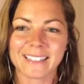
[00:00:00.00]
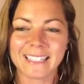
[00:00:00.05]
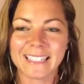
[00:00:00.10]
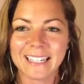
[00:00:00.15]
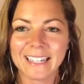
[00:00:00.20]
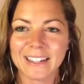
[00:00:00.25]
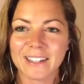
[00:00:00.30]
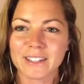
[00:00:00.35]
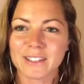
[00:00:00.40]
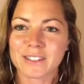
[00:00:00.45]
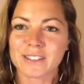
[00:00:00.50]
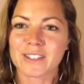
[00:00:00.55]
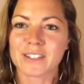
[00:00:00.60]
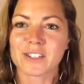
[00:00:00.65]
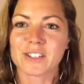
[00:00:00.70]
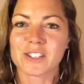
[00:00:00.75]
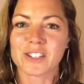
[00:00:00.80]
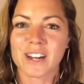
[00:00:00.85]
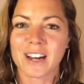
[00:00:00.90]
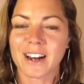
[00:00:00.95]
gear to
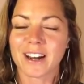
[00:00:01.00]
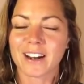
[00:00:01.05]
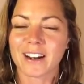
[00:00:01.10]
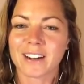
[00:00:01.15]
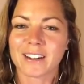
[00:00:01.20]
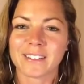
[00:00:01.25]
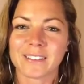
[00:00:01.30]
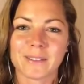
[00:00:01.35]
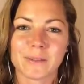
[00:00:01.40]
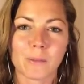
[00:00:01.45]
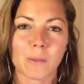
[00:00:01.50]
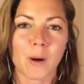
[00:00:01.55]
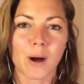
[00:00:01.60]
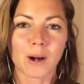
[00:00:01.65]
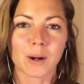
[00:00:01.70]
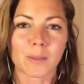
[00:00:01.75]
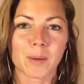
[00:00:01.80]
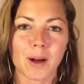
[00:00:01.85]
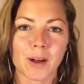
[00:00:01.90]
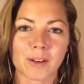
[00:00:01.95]
share,
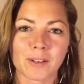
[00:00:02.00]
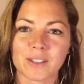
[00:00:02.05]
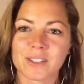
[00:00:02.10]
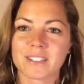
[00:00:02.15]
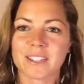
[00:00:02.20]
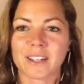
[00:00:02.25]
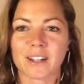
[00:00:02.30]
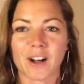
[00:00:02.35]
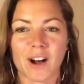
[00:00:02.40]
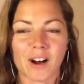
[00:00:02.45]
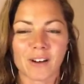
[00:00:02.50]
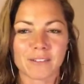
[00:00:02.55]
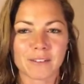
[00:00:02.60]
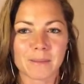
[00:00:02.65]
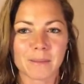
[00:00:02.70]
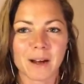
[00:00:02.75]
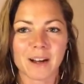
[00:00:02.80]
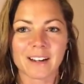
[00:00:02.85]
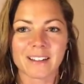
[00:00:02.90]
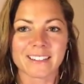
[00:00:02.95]
water bottles and coffee
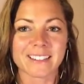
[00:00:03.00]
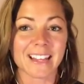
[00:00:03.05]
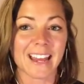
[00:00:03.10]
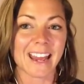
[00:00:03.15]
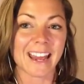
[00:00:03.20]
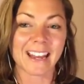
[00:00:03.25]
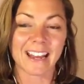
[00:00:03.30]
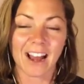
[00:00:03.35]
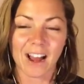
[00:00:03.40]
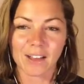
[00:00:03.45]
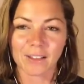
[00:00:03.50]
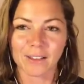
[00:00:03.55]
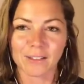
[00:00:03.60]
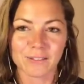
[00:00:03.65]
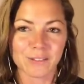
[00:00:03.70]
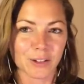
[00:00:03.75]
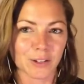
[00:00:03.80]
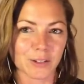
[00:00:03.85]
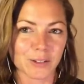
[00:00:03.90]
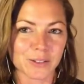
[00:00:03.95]
mugs, and I Love
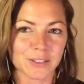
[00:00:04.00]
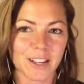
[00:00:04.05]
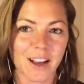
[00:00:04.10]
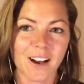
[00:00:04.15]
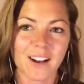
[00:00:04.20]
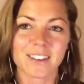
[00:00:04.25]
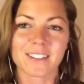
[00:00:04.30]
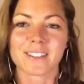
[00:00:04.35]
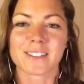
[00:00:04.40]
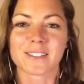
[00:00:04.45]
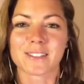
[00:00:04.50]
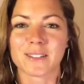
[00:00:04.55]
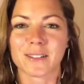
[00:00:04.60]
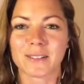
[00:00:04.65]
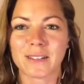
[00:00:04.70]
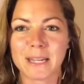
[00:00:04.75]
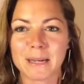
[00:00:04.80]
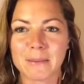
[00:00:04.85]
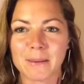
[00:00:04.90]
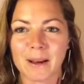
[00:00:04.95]
Neuro socks. So
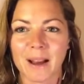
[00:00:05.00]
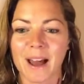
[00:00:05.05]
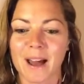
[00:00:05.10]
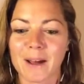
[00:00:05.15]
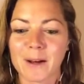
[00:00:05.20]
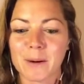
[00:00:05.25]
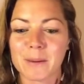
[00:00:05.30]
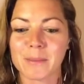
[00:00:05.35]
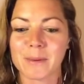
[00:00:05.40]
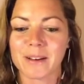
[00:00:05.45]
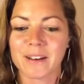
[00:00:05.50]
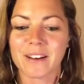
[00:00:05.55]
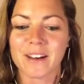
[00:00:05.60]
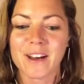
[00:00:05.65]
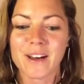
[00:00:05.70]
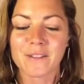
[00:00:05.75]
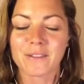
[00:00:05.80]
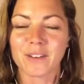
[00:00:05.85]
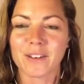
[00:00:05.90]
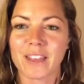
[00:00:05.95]
keep an eye open
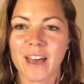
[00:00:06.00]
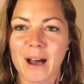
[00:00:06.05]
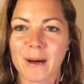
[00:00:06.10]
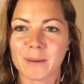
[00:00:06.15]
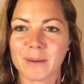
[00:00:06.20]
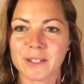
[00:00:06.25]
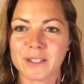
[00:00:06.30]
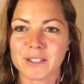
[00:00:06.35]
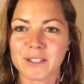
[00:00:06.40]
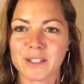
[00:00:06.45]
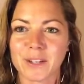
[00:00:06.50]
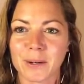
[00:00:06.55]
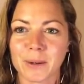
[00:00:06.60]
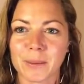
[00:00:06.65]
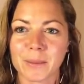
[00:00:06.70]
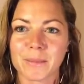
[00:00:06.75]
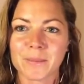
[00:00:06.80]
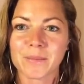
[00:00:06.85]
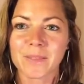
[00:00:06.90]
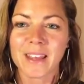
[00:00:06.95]
for that one
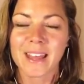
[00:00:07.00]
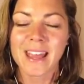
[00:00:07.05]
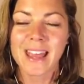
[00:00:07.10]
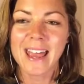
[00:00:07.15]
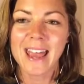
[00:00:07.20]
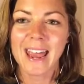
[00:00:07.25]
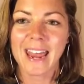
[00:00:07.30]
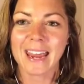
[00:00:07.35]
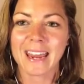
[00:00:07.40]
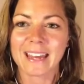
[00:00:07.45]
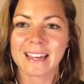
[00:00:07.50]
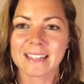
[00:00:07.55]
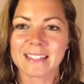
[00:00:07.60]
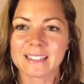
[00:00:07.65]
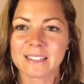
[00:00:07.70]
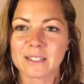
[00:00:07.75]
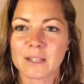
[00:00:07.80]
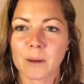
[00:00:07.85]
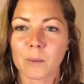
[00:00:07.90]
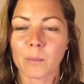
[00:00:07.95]
too.
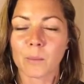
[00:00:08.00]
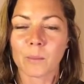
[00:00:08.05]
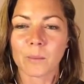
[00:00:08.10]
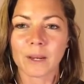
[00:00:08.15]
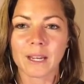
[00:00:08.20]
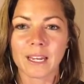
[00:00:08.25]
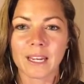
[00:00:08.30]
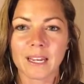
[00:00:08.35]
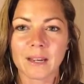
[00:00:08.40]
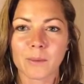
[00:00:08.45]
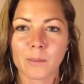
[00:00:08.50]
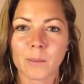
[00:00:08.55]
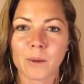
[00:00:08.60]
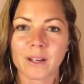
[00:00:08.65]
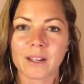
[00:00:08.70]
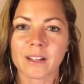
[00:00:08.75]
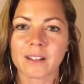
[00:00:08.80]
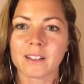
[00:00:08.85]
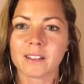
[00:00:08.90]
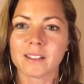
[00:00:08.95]
And we
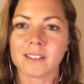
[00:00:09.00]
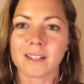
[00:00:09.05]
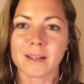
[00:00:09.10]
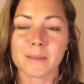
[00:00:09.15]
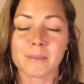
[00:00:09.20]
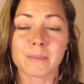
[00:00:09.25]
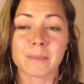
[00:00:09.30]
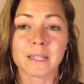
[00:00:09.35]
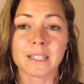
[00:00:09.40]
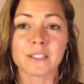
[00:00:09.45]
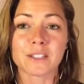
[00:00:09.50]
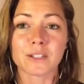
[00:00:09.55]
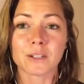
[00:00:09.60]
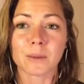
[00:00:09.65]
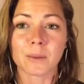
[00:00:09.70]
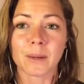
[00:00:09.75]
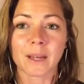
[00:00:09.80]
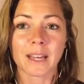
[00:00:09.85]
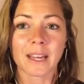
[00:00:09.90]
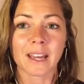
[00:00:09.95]
will be
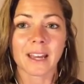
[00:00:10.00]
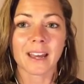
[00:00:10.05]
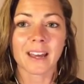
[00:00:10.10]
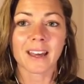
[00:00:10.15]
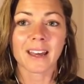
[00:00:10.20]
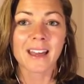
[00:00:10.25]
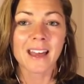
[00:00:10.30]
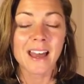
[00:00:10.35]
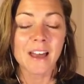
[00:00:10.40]
doing